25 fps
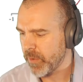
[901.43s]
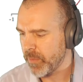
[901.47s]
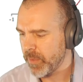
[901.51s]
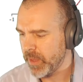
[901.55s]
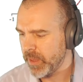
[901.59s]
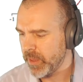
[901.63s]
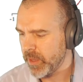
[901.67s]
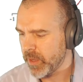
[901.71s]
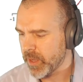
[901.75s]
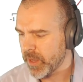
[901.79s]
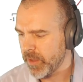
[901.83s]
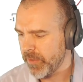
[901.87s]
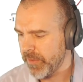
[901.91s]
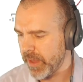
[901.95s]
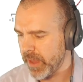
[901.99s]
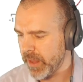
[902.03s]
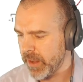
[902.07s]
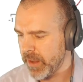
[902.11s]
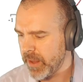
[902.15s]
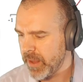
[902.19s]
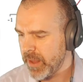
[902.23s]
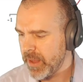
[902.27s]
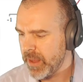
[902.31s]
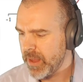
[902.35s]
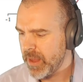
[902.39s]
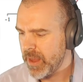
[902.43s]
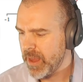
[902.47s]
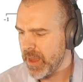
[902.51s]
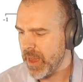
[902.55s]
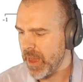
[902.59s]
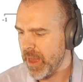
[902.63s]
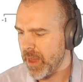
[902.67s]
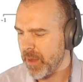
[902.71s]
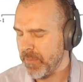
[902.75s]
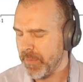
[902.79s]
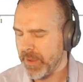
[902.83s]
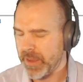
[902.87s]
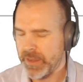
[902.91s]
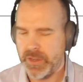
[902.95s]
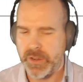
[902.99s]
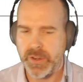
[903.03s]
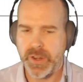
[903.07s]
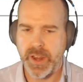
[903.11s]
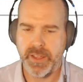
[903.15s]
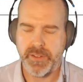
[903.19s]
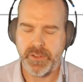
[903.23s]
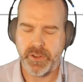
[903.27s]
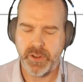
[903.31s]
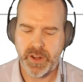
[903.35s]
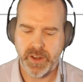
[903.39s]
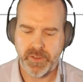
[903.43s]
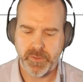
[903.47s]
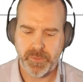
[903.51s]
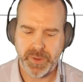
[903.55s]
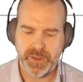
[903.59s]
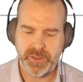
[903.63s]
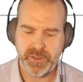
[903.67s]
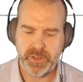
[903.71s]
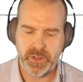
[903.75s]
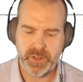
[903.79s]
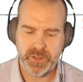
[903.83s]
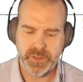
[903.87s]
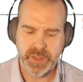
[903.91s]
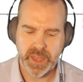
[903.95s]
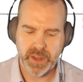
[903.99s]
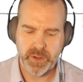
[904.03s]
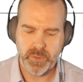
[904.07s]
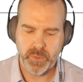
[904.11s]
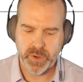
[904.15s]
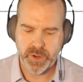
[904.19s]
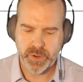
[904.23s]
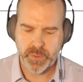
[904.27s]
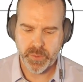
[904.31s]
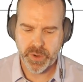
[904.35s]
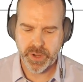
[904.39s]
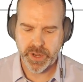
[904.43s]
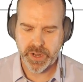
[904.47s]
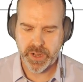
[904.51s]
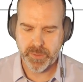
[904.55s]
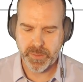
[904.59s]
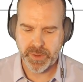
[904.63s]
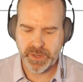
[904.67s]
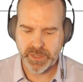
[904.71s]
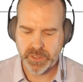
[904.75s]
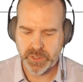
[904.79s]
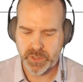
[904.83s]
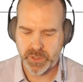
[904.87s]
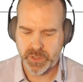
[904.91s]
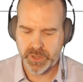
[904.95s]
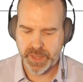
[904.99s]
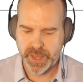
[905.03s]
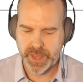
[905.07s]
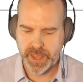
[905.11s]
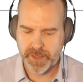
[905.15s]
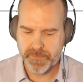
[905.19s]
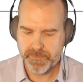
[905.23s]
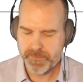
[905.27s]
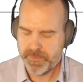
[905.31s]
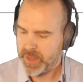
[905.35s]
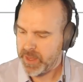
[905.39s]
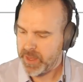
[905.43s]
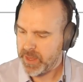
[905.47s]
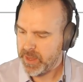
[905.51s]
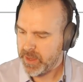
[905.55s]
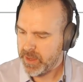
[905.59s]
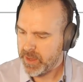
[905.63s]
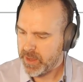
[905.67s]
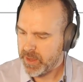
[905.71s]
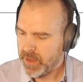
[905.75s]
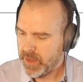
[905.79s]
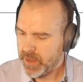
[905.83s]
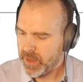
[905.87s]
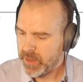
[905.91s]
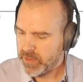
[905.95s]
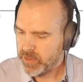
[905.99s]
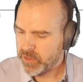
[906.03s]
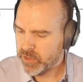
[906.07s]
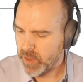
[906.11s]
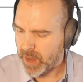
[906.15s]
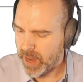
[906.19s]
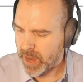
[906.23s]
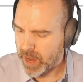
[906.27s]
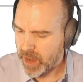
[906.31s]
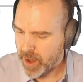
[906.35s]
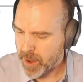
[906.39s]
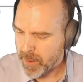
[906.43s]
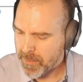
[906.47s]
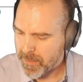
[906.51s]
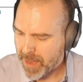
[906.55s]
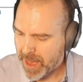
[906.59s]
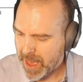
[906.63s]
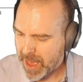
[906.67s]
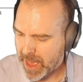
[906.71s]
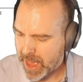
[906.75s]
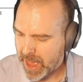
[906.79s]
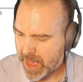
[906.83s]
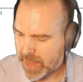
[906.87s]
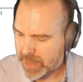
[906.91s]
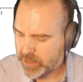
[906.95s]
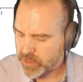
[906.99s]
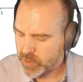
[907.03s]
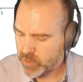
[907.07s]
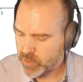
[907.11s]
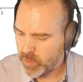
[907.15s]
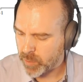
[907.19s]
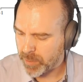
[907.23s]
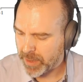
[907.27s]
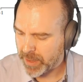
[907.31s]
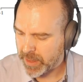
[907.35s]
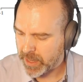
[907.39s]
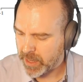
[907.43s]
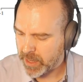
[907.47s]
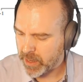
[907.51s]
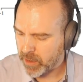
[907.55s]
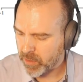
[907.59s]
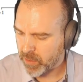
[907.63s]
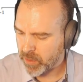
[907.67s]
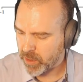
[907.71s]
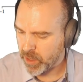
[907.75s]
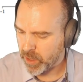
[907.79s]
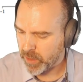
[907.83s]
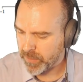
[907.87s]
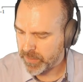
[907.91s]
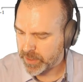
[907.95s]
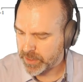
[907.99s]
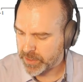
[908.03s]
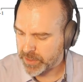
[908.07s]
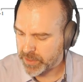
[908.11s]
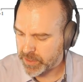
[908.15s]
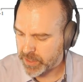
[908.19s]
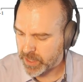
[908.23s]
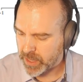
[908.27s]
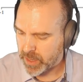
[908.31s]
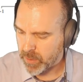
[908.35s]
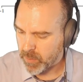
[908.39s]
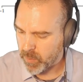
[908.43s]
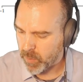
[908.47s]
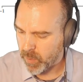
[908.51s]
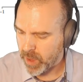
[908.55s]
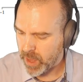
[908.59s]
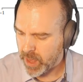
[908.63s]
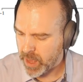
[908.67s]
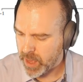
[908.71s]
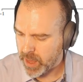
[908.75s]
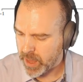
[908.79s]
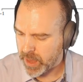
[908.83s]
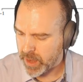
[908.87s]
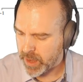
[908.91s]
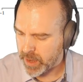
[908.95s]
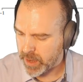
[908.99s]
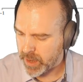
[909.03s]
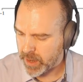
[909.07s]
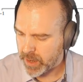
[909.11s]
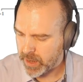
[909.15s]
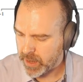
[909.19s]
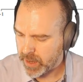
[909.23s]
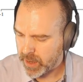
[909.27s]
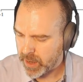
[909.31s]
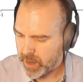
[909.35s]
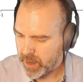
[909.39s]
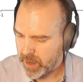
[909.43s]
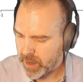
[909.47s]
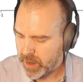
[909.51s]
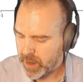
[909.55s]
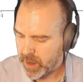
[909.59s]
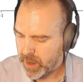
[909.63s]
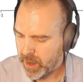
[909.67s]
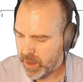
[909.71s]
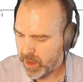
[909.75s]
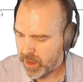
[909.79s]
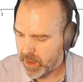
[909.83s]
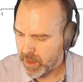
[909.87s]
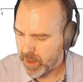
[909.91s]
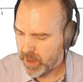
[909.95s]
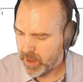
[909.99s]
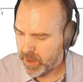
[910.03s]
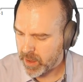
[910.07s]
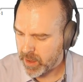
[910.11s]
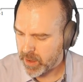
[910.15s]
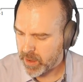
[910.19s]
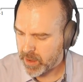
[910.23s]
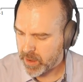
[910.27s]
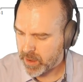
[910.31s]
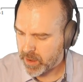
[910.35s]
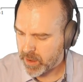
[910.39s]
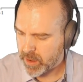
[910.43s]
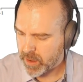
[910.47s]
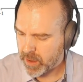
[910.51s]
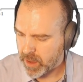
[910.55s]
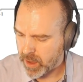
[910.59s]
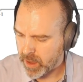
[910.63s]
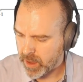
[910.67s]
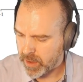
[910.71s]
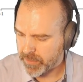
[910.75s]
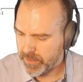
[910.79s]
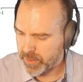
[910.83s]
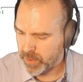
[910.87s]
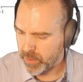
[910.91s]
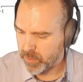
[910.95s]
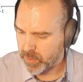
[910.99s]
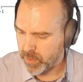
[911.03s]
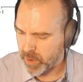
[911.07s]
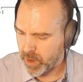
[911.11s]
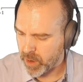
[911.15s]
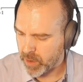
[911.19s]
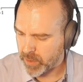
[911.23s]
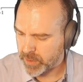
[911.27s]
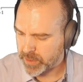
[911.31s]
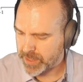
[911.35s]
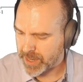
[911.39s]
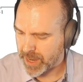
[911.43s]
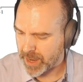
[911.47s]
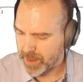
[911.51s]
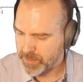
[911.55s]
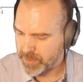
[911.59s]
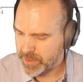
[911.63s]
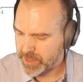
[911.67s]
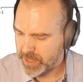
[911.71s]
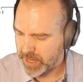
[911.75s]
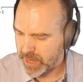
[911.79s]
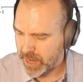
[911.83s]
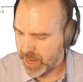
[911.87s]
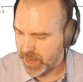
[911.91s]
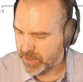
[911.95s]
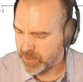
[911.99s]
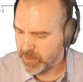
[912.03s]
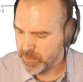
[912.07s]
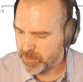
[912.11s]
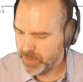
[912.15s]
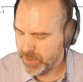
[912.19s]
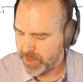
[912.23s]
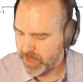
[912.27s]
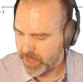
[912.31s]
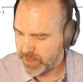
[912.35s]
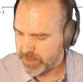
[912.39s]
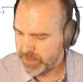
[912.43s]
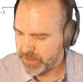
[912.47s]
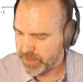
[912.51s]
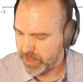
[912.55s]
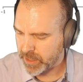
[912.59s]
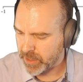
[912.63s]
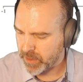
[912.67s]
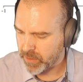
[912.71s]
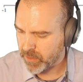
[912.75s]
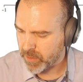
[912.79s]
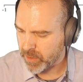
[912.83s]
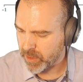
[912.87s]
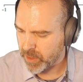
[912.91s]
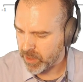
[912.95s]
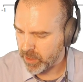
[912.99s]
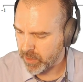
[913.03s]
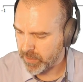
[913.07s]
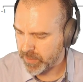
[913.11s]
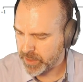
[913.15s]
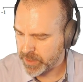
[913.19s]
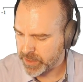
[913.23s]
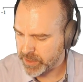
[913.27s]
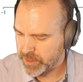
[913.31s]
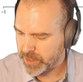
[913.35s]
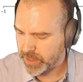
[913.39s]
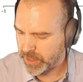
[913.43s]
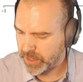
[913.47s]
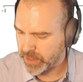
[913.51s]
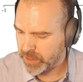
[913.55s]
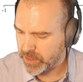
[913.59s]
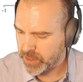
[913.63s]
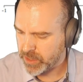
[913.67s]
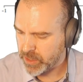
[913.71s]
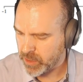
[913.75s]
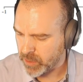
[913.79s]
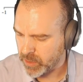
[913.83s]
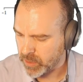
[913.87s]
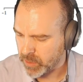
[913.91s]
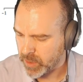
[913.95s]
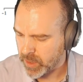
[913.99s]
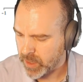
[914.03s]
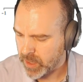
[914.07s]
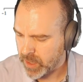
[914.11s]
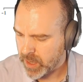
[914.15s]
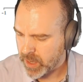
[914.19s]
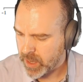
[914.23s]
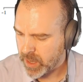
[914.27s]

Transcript: from the look of it, but you'd have to be told that. And we're going to be told that. So our mass will be the integral over C1 of the rho times ds plus the integral over C2